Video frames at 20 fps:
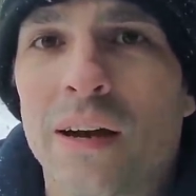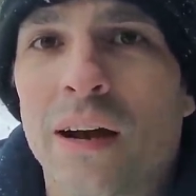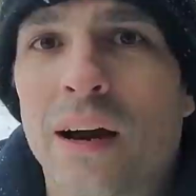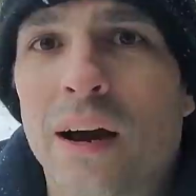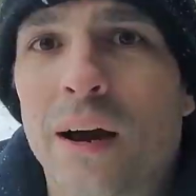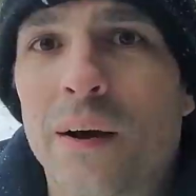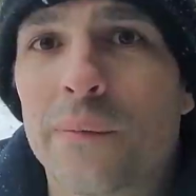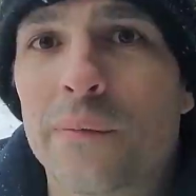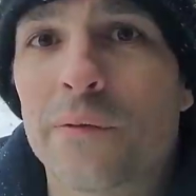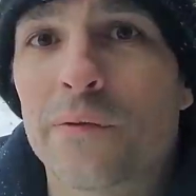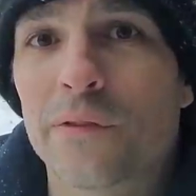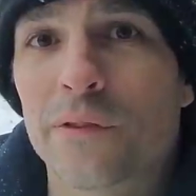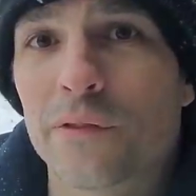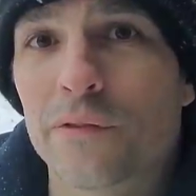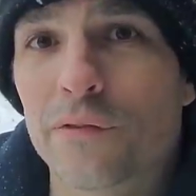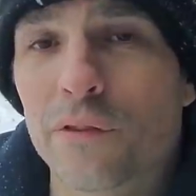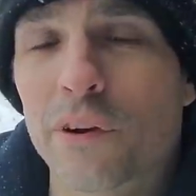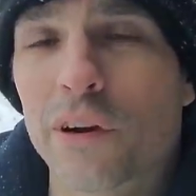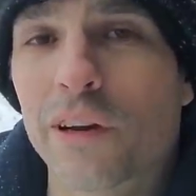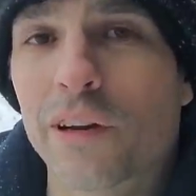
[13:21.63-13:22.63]
um, for
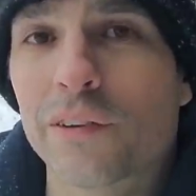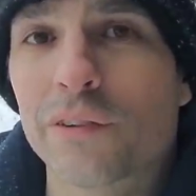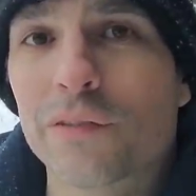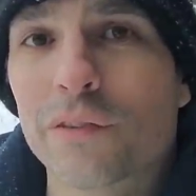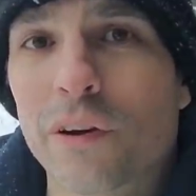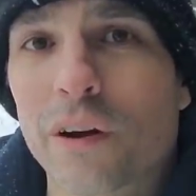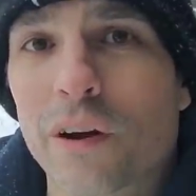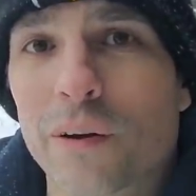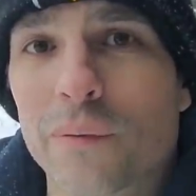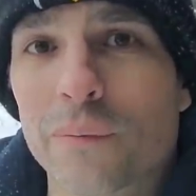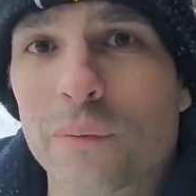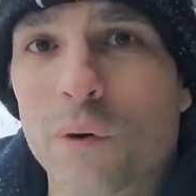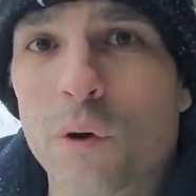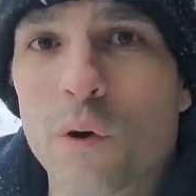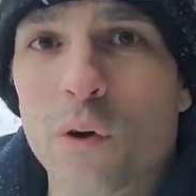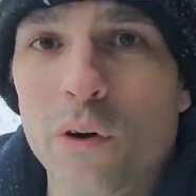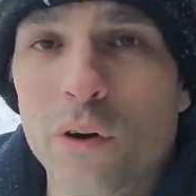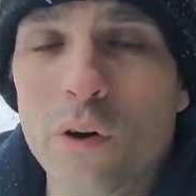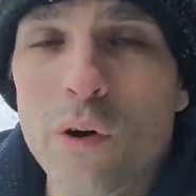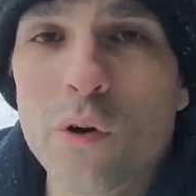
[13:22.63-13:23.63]
free from
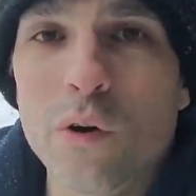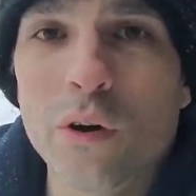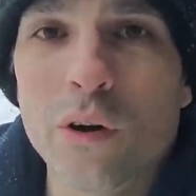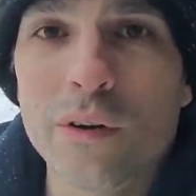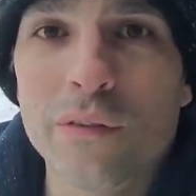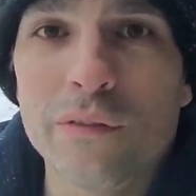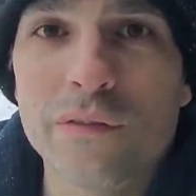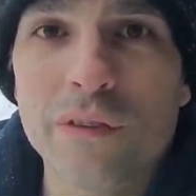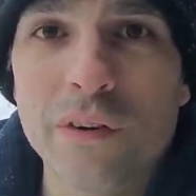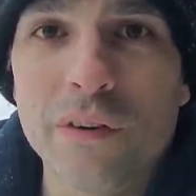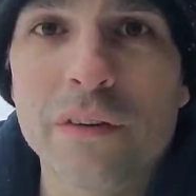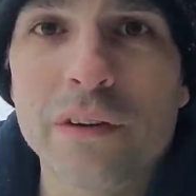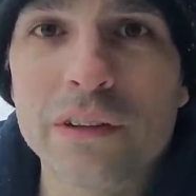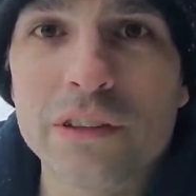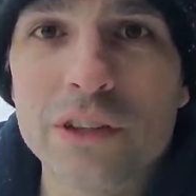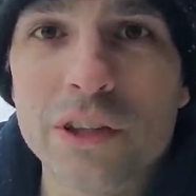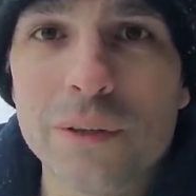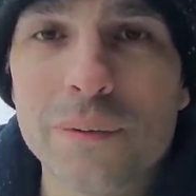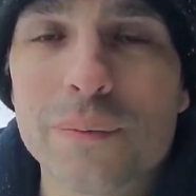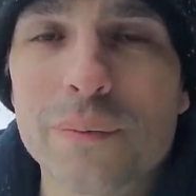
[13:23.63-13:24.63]
or, or at very
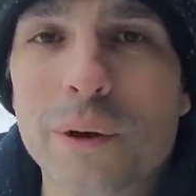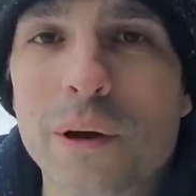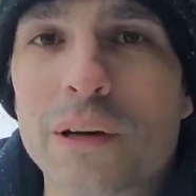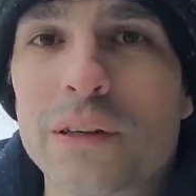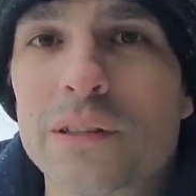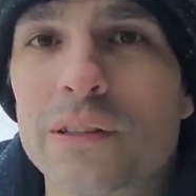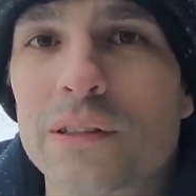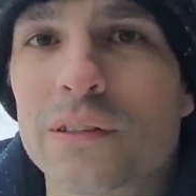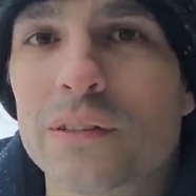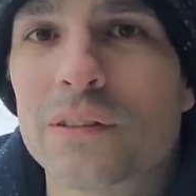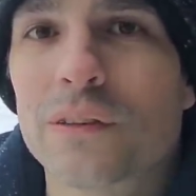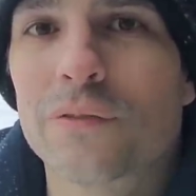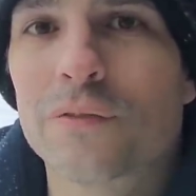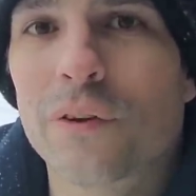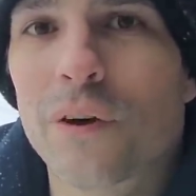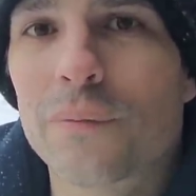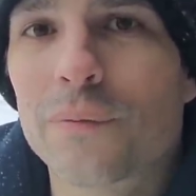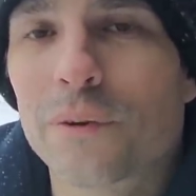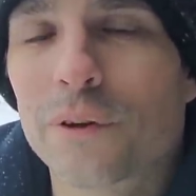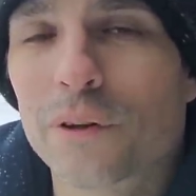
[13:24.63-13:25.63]
cheap prices
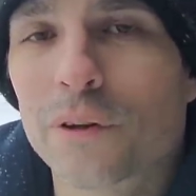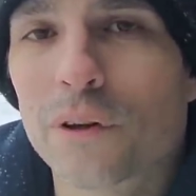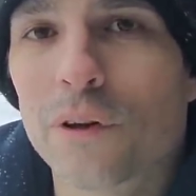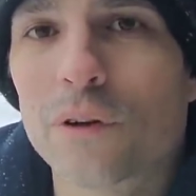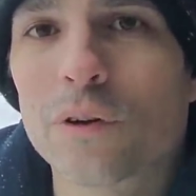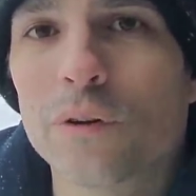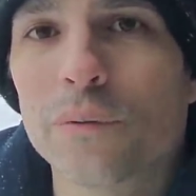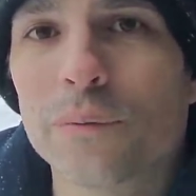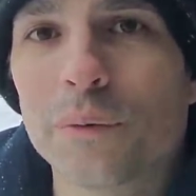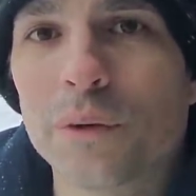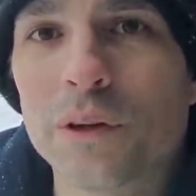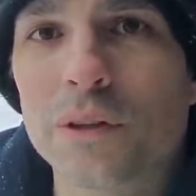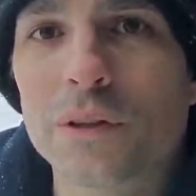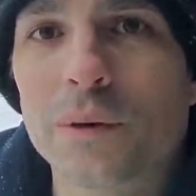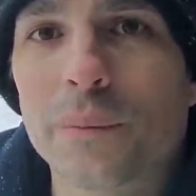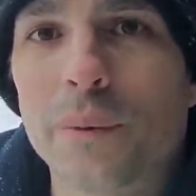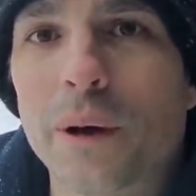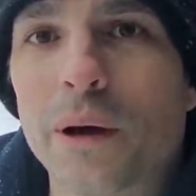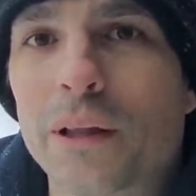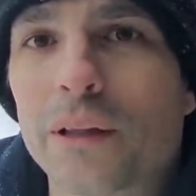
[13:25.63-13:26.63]
from your local
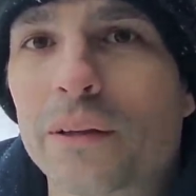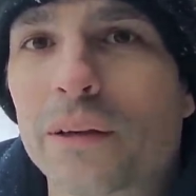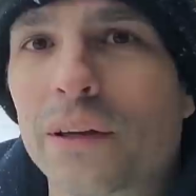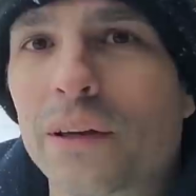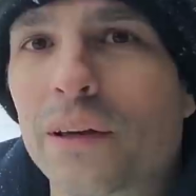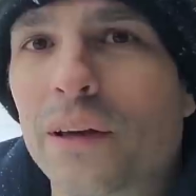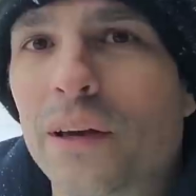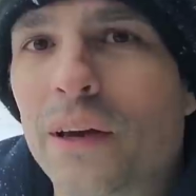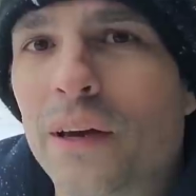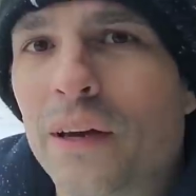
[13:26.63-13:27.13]
municipality.